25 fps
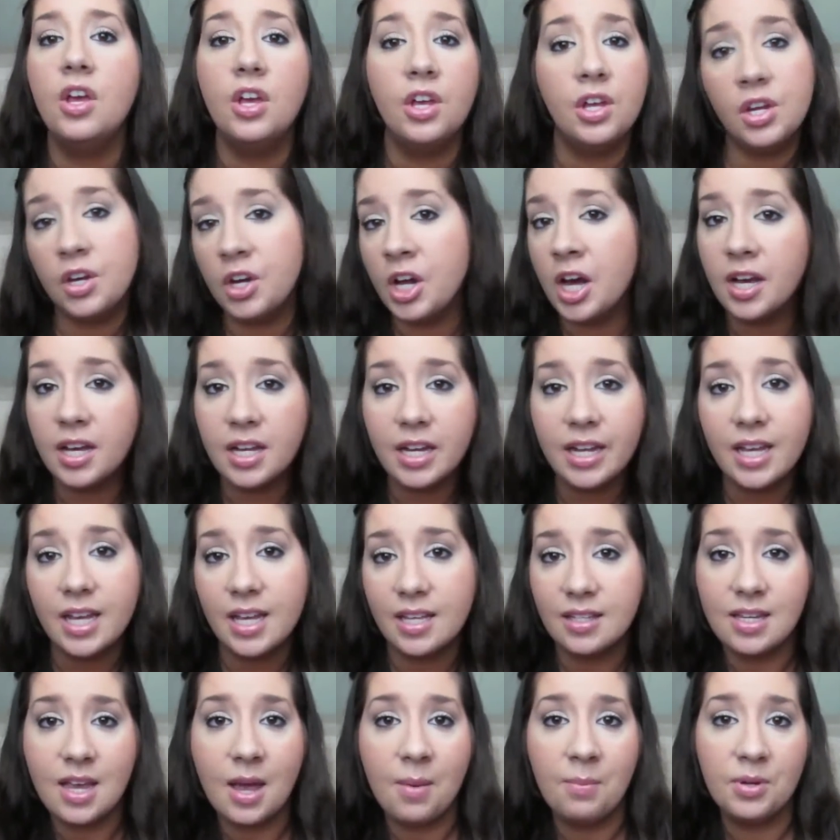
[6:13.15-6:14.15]
You're not going to
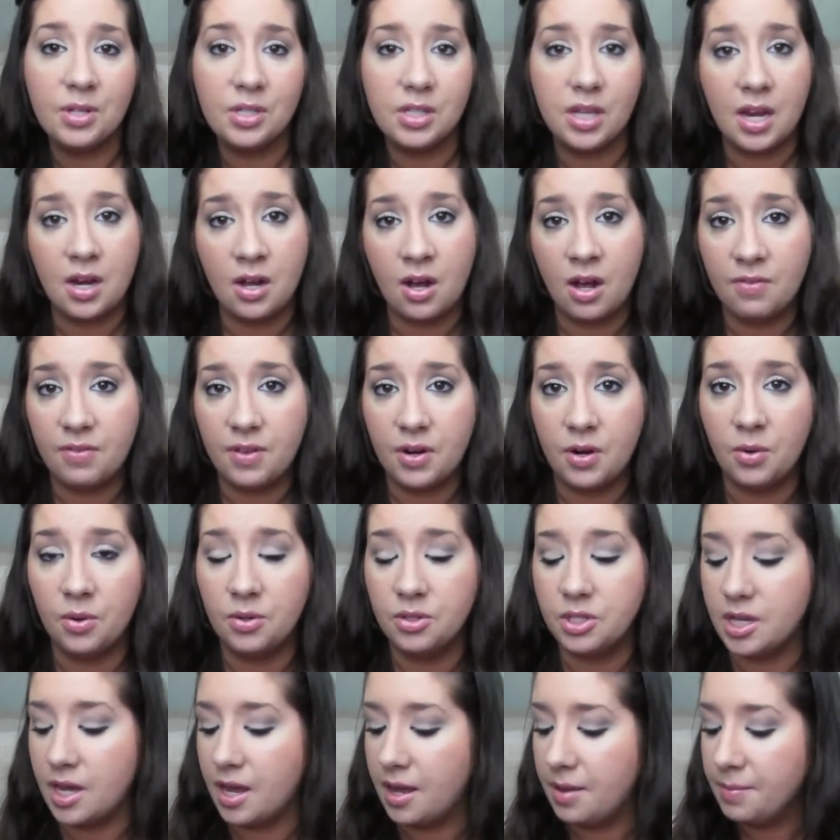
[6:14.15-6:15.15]
get 10% off at
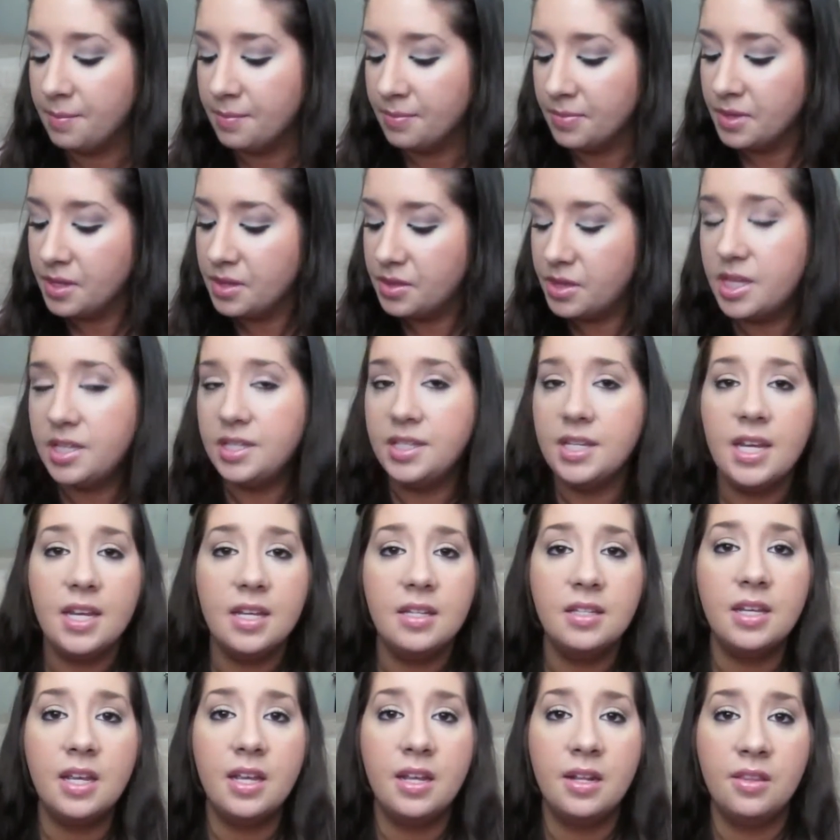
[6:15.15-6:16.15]
Ulta. This
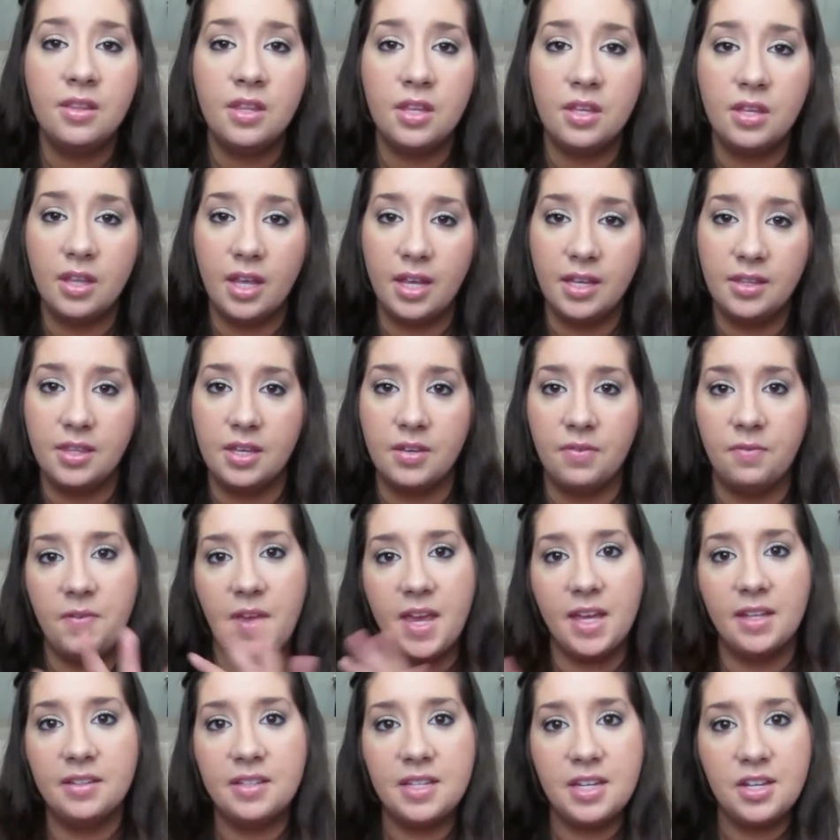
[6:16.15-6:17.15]
is in the like the
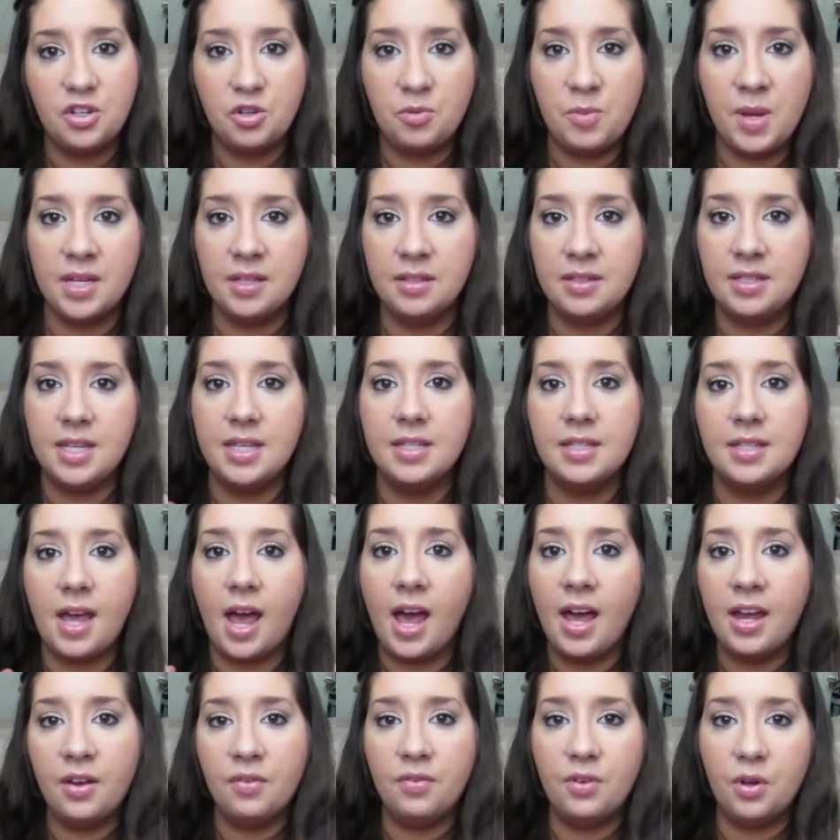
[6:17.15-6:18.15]
fancy schmancy
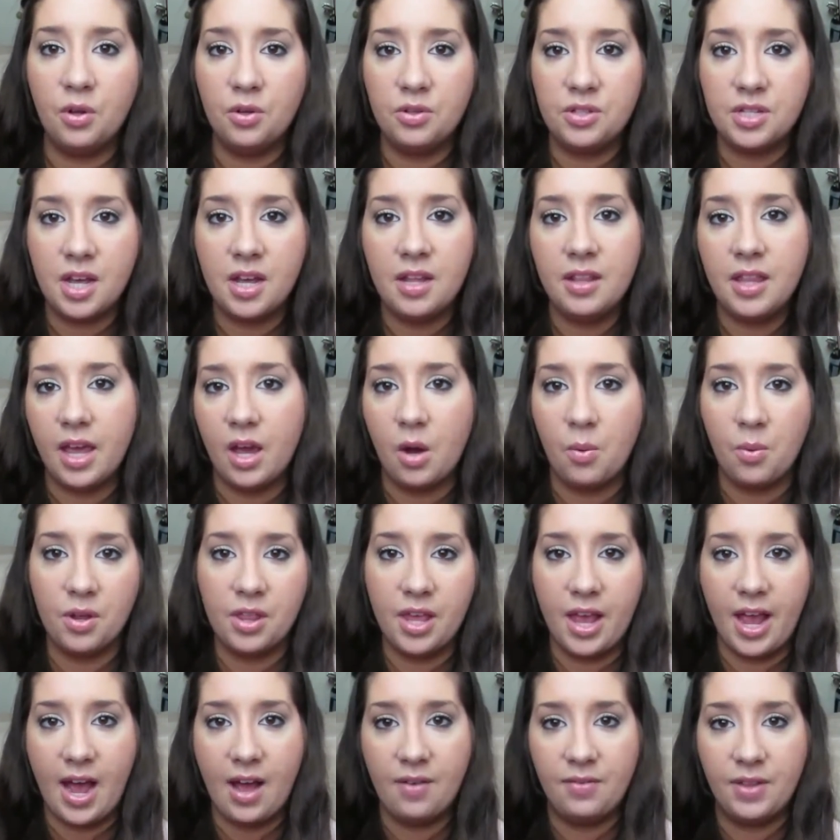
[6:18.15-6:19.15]
side of Ulta like where
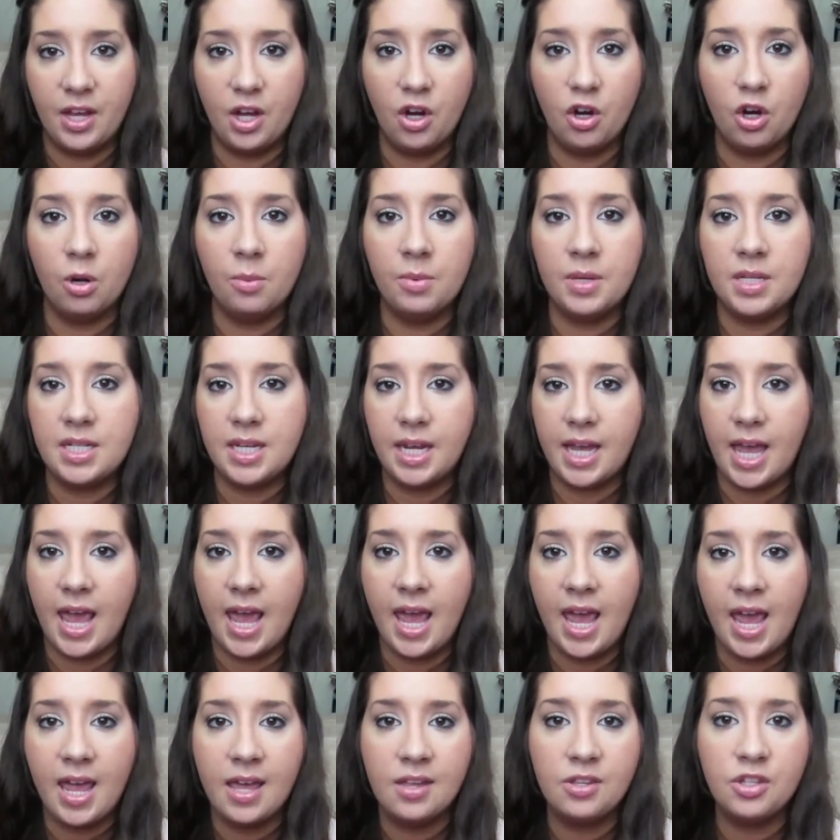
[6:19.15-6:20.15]
they have like Urban
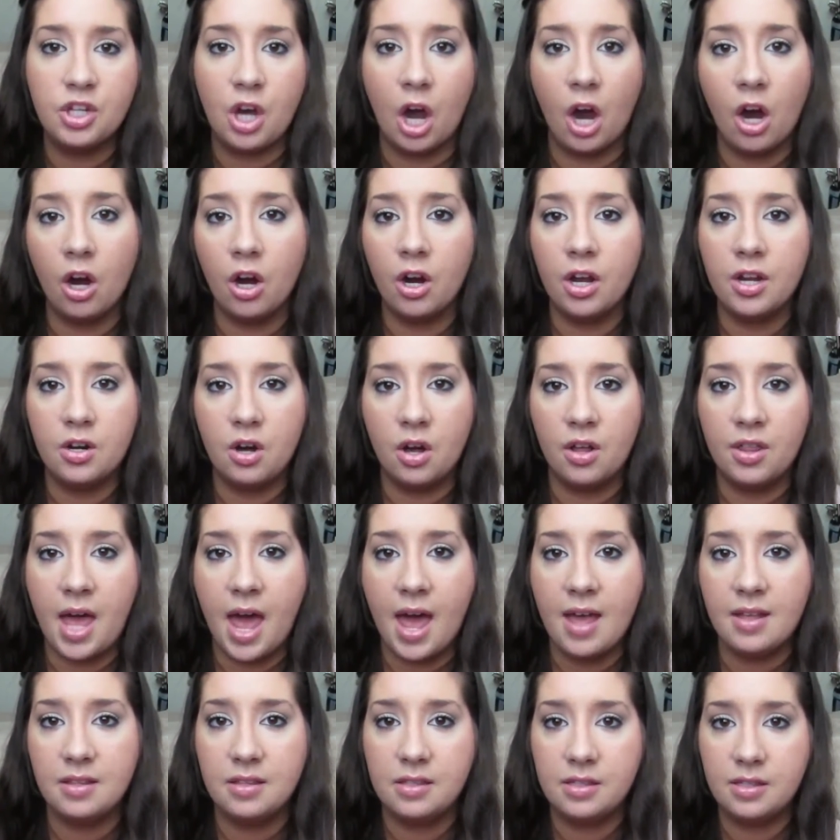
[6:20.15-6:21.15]
Decay and Tarte and all
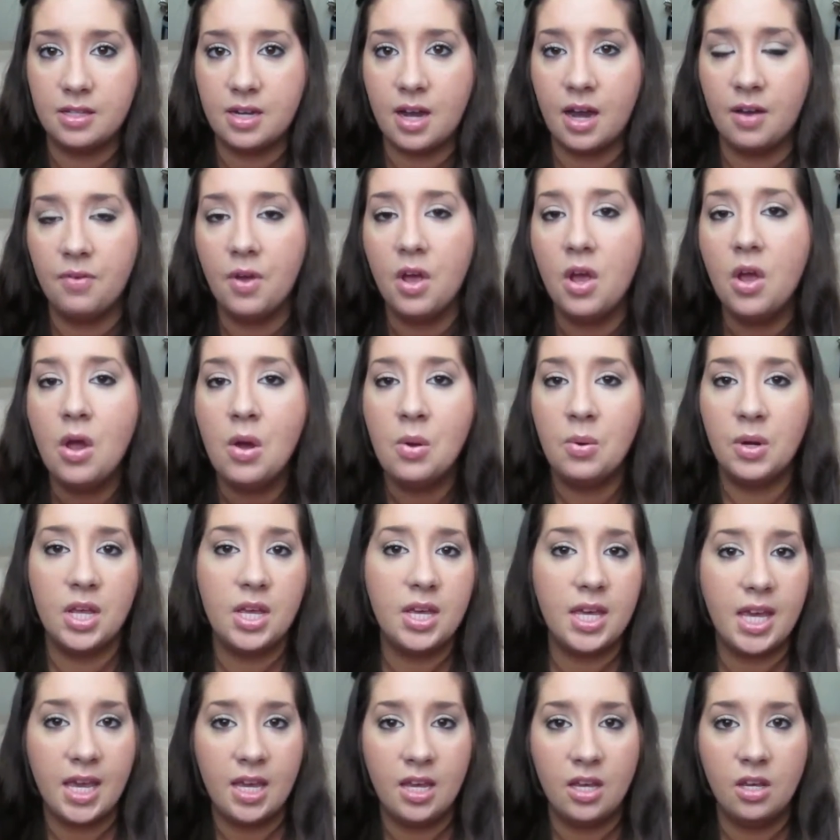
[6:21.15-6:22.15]
that stuff where
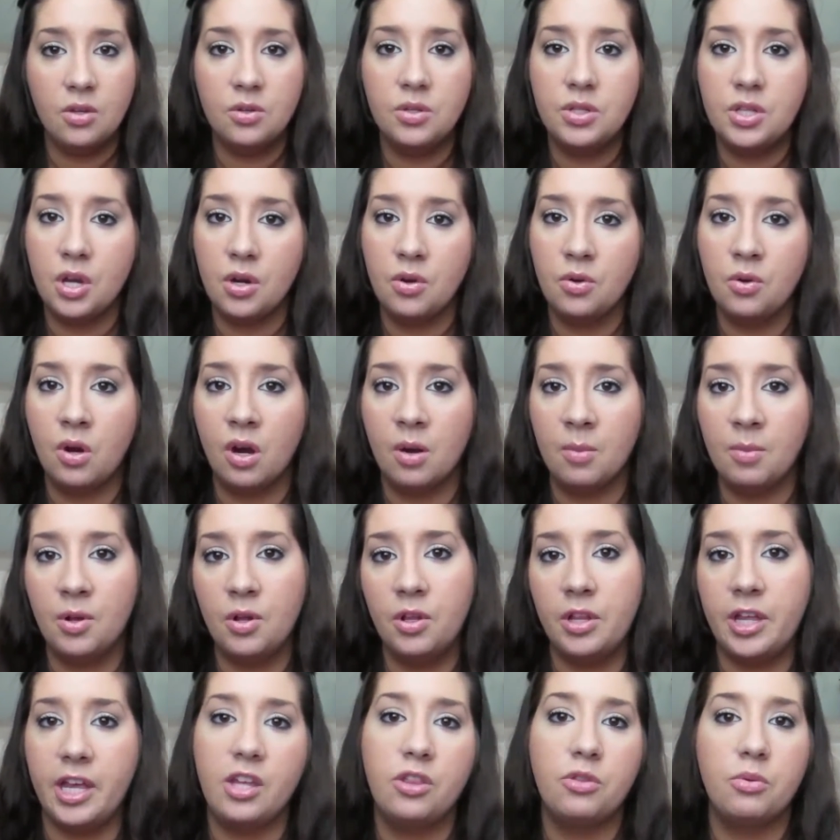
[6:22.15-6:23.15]
you can't use their
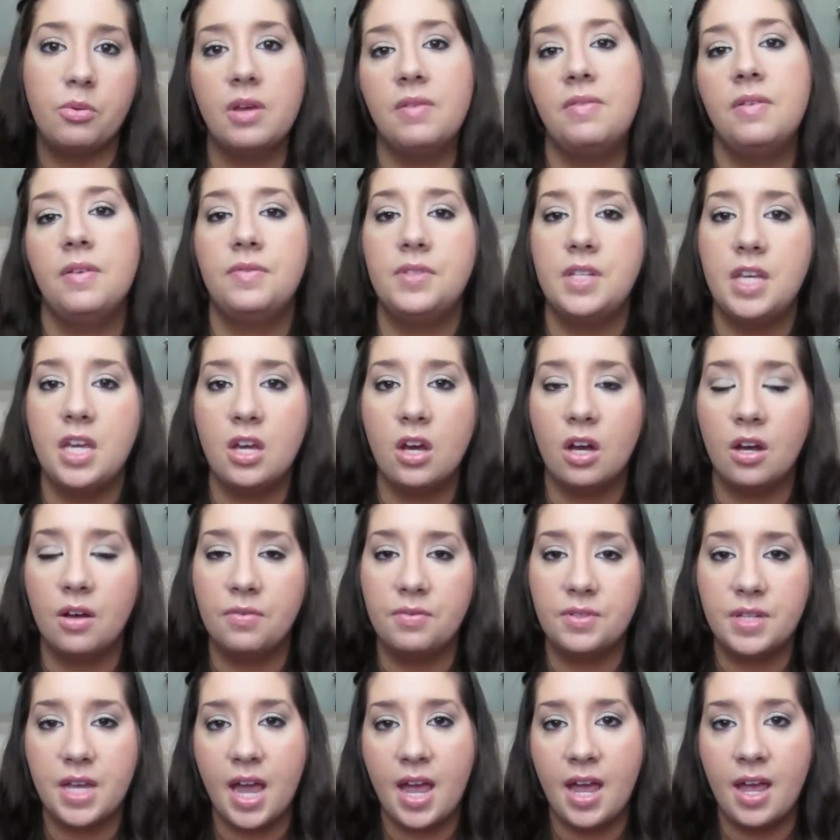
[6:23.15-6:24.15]
normal like 350
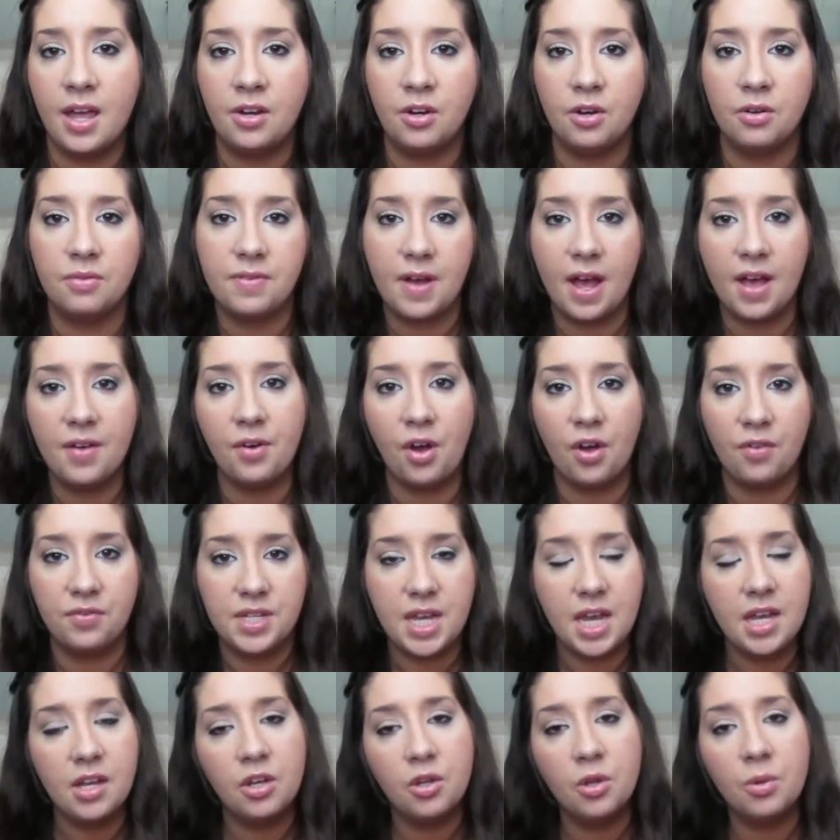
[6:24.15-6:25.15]
off 10 or 5 off
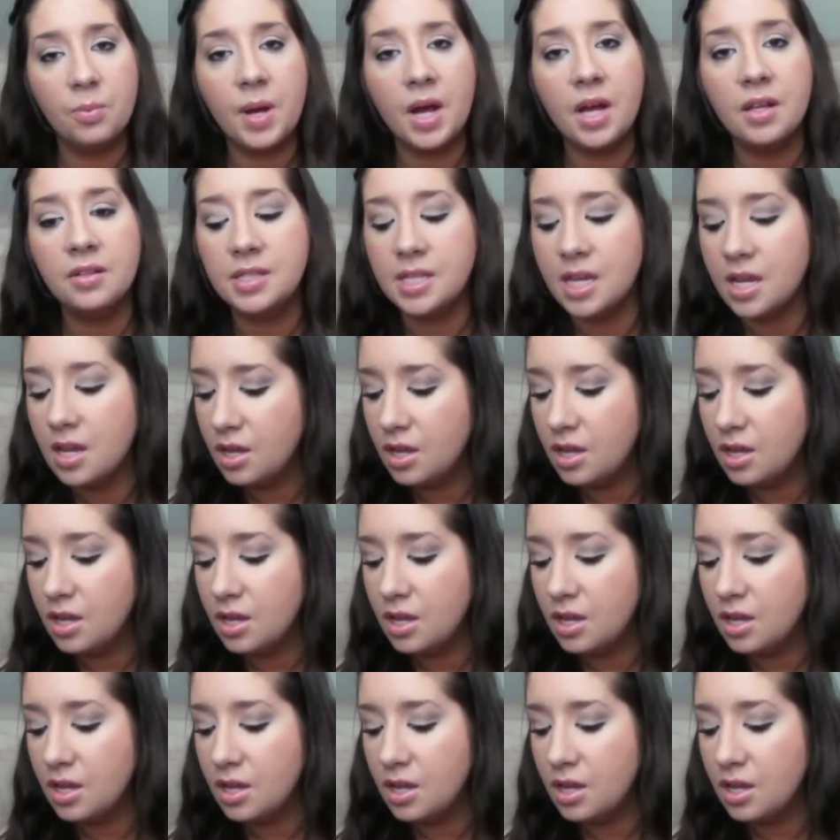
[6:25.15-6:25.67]
10 coupons.